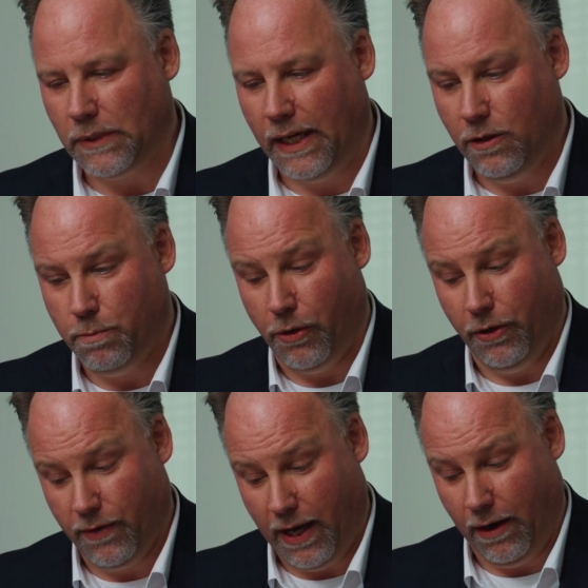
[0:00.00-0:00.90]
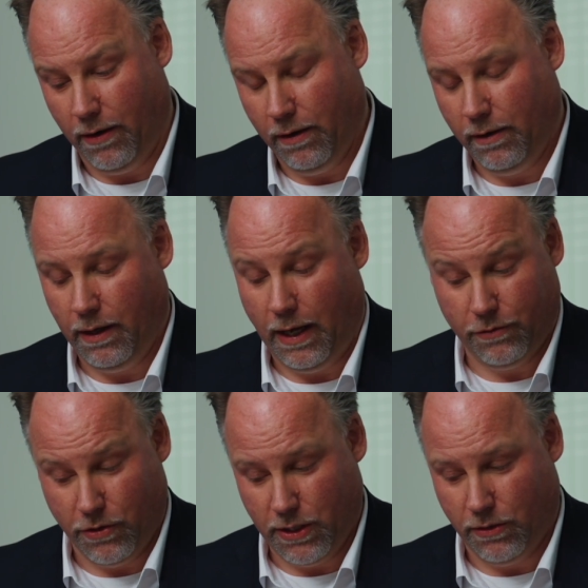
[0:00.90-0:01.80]
into point of care
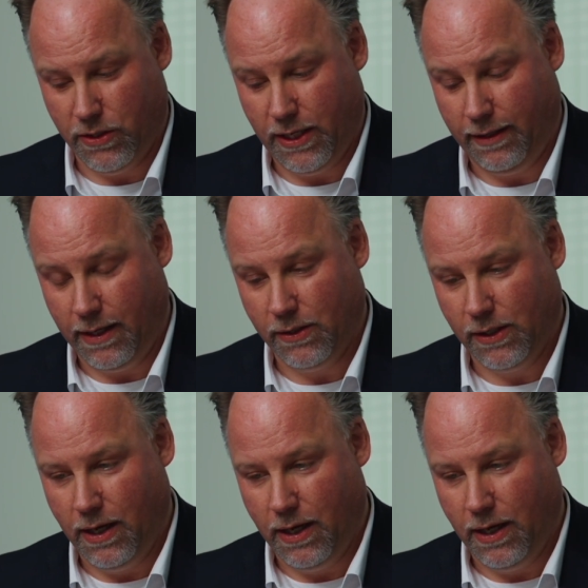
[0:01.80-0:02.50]
ultrasound settings.